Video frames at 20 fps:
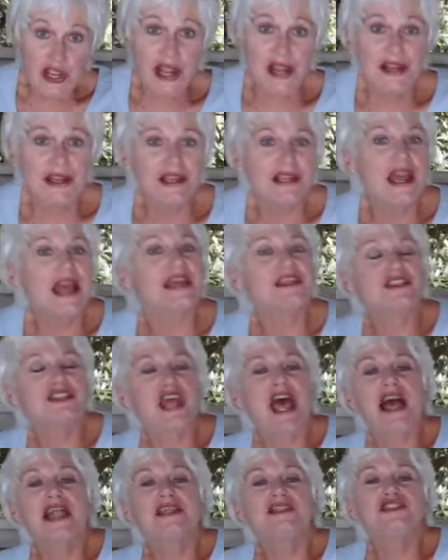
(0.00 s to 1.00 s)
our,
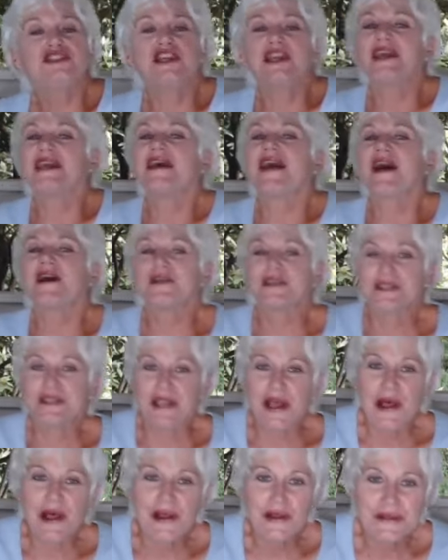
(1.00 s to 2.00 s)
challenging
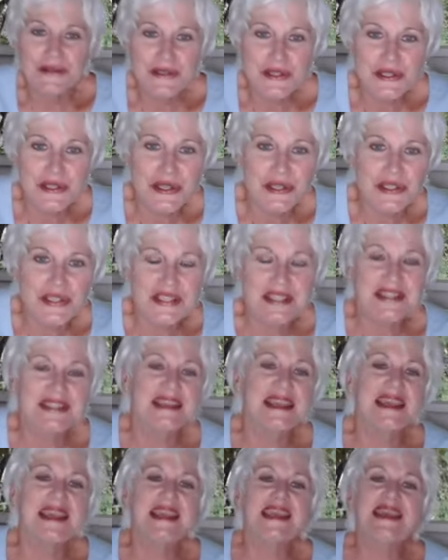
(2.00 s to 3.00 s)
ourselves to
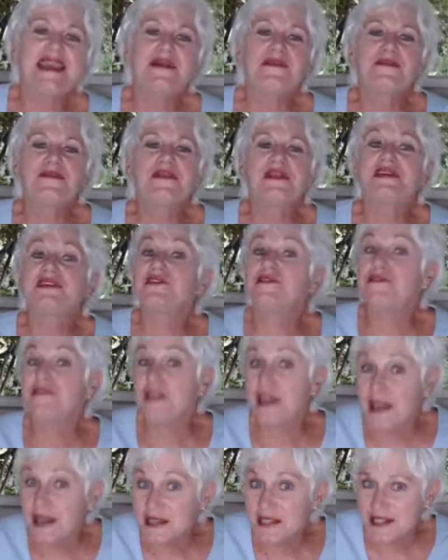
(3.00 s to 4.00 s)
see the
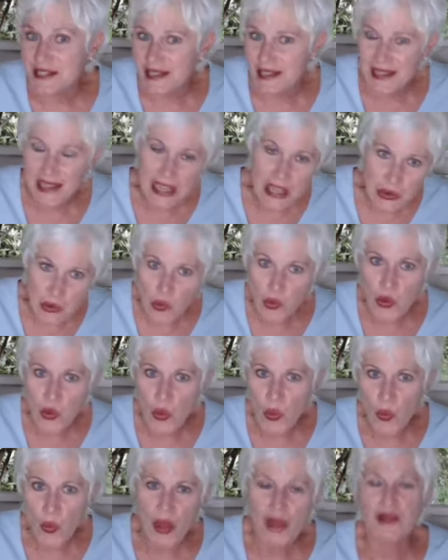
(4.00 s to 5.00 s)
divinity in
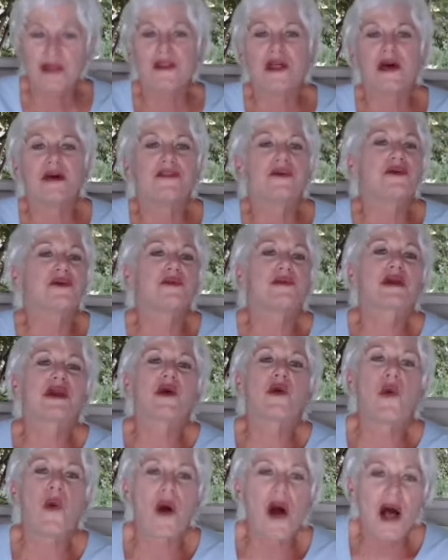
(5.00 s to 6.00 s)
one another
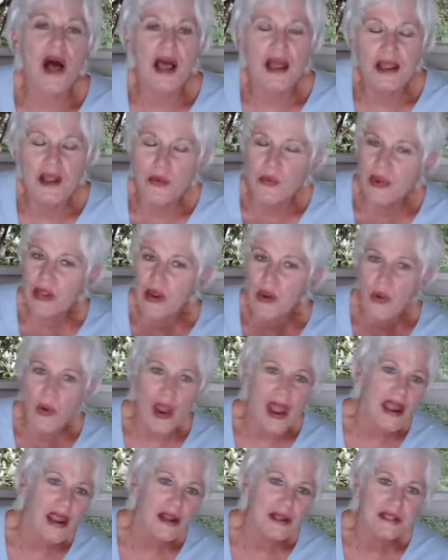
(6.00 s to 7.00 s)
requ-
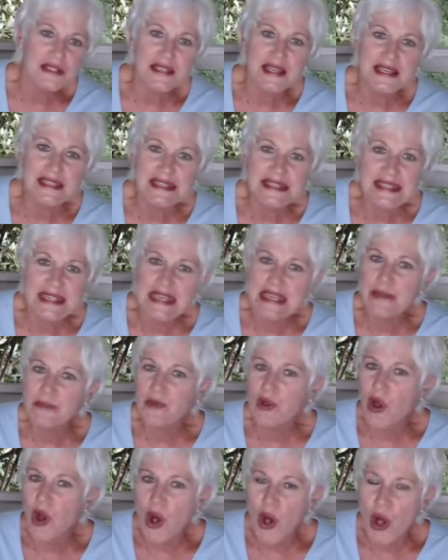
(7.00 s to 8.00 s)
requires a
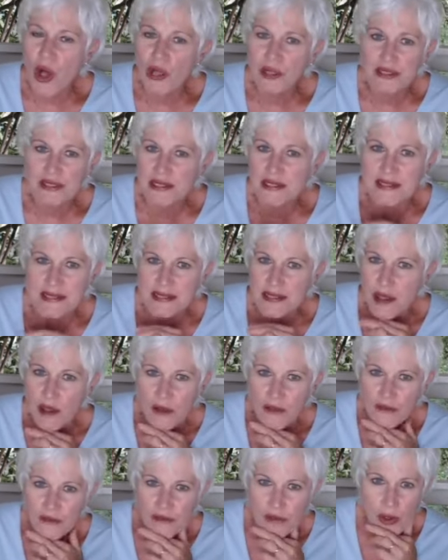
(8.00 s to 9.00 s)
deep call to
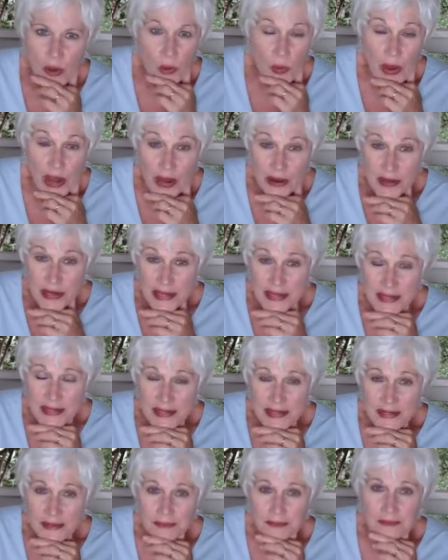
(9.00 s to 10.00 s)
self
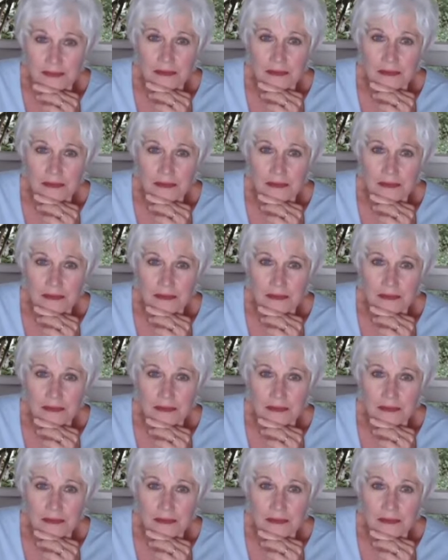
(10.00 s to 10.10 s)
awareness